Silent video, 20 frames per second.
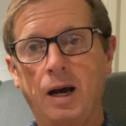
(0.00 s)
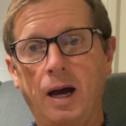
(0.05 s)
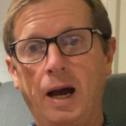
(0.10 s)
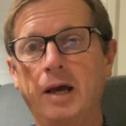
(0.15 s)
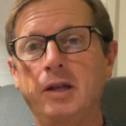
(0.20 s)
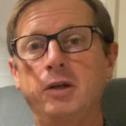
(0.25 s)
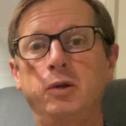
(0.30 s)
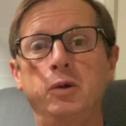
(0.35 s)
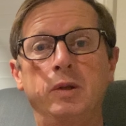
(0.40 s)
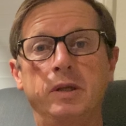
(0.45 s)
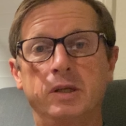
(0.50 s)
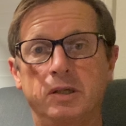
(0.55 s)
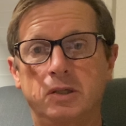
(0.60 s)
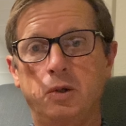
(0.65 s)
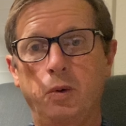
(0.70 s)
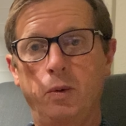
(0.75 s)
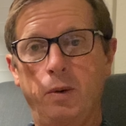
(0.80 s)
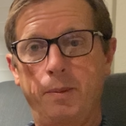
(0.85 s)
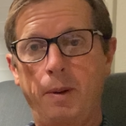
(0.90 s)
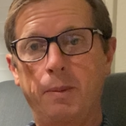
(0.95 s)
I do this
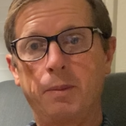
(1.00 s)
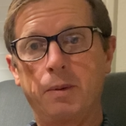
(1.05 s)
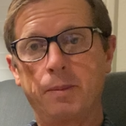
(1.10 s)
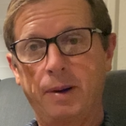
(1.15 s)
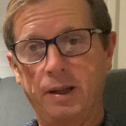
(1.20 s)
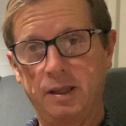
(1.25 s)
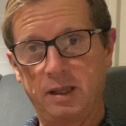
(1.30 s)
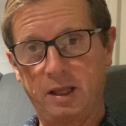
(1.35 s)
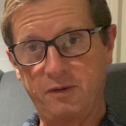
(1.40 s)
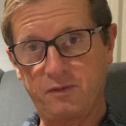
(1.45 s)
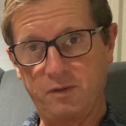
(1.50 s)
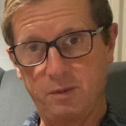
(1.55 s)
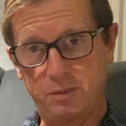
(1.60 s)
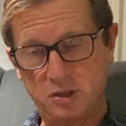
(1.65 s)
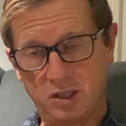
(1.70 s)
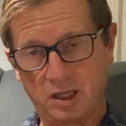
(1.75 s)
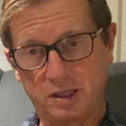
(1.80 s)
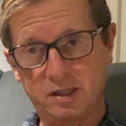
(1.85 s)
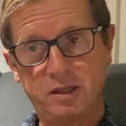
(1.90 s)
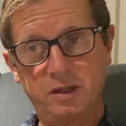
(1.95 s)
to remember my life
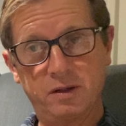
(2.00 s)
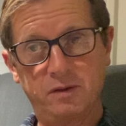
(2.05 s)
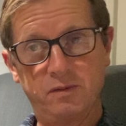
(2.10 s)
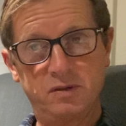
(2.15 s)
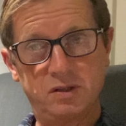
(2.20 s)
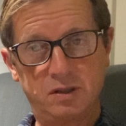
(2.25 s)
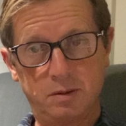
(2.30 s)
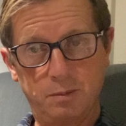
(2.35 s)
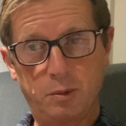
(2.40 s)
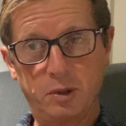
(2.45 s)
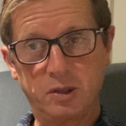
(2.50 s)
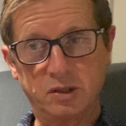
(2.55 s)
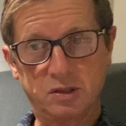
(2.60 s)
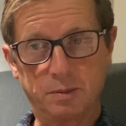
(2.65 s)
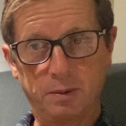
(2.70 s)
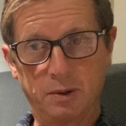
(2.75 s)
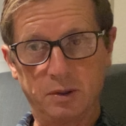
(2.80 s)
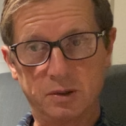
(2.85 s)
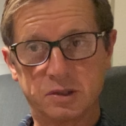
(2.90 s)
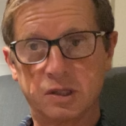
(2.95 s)
objectives and
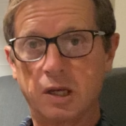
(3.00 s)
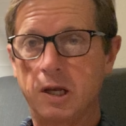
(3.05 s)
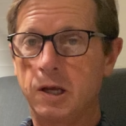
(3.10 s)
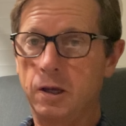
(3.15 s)
principles,